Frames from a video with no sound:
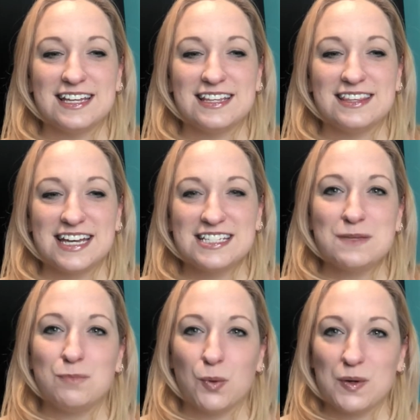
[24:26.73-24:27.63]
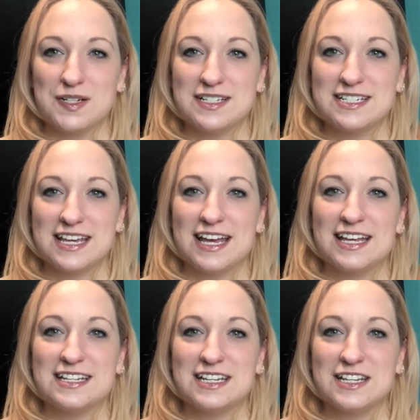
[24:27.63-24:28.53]
that's important
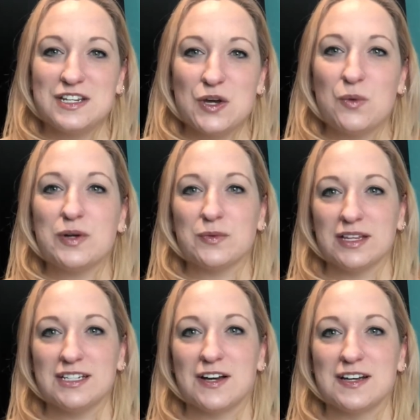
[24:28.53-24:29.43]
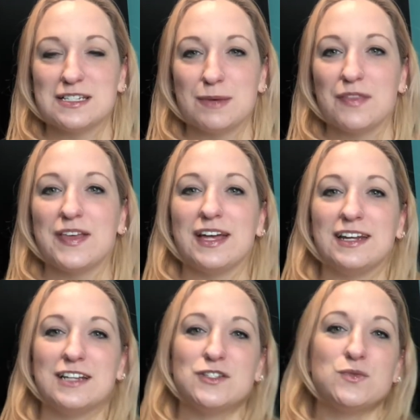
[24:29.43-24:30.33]
and no one really talks about that and
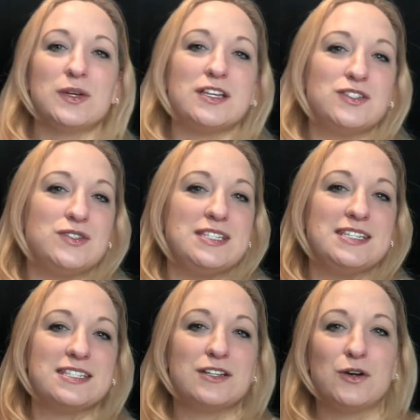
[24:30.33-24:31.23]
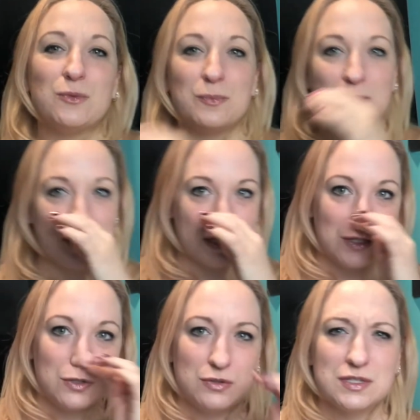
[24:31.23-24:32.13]
i just realized you see skidoo
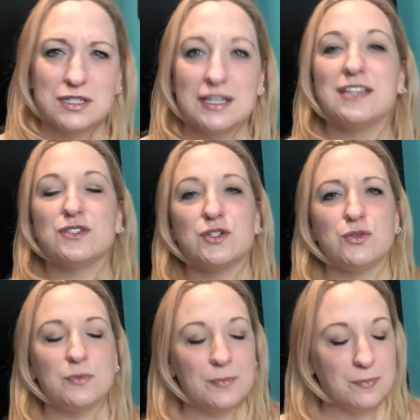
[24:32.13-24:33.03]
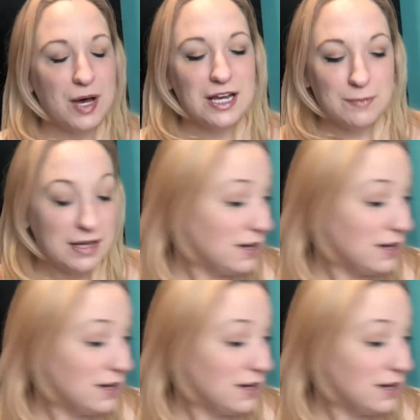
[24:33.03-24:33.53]
skidoo sk yeah skidoo behind me